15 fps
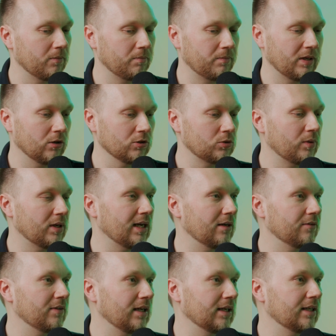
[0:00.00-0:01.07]
because we
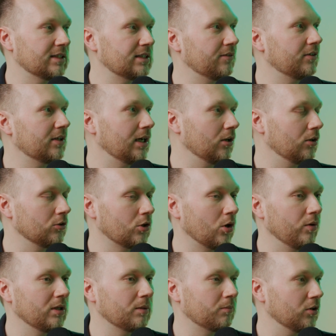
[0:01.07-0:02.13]
have several
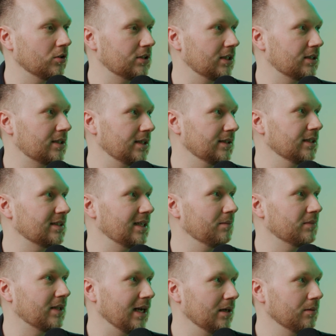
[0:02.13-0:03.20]
ongoing projects at the
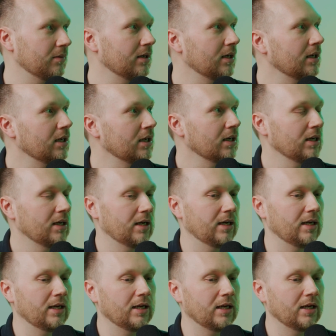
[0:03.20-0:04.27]
same time,
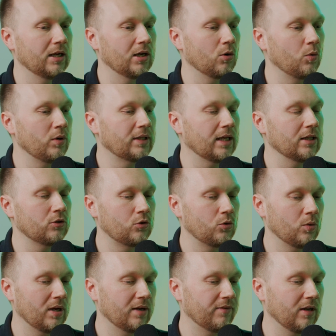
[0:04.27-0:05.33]
we tend
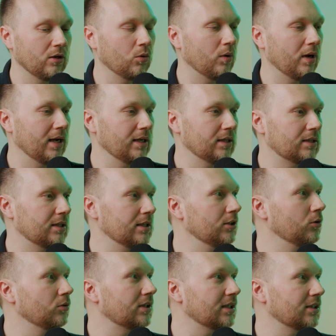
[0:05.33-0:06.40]
to evaluate
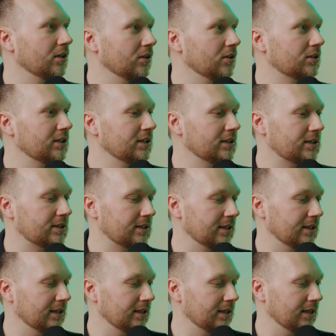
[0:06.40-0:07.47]
new technologies
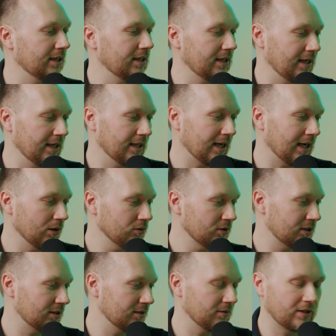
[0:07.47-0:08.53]

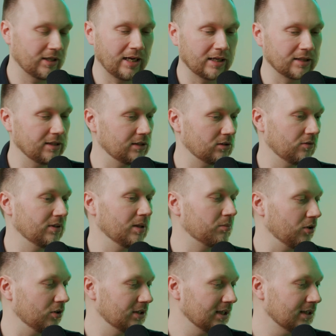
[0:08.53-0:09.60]
in-house, regardless of the
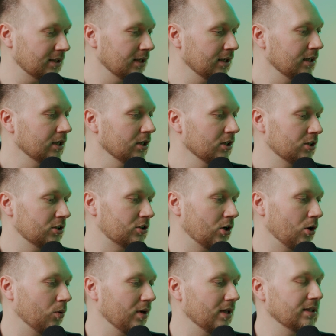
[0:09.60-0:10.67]
project.
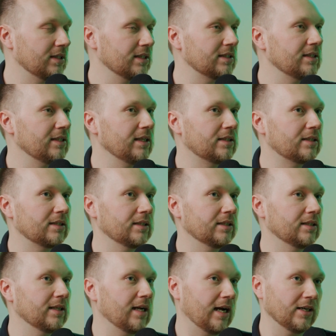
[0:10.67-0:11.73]
So when this need
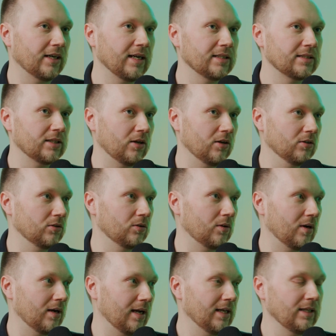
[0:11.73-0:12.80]
arises on
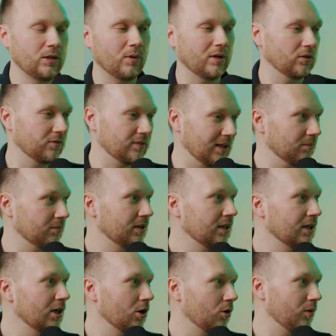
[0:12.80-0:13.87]
any one of them,
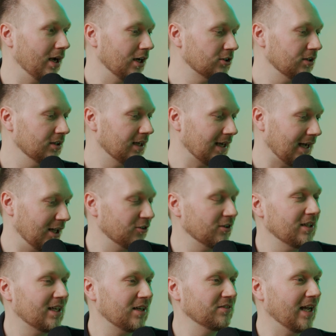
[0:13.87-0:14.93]
we actually
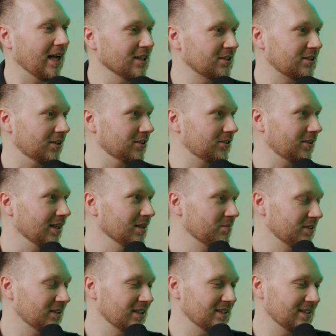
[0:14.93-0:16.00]
already have the answers, right?
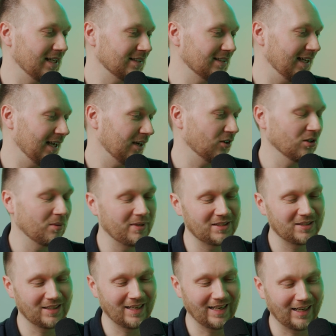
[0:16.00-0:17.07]
This is like the
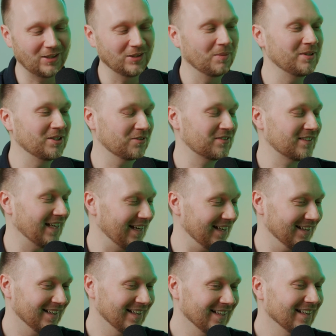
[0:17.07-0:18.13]
economics of
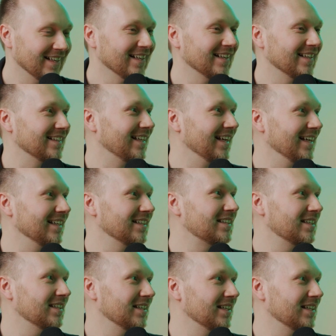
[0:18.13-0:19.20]
scale, that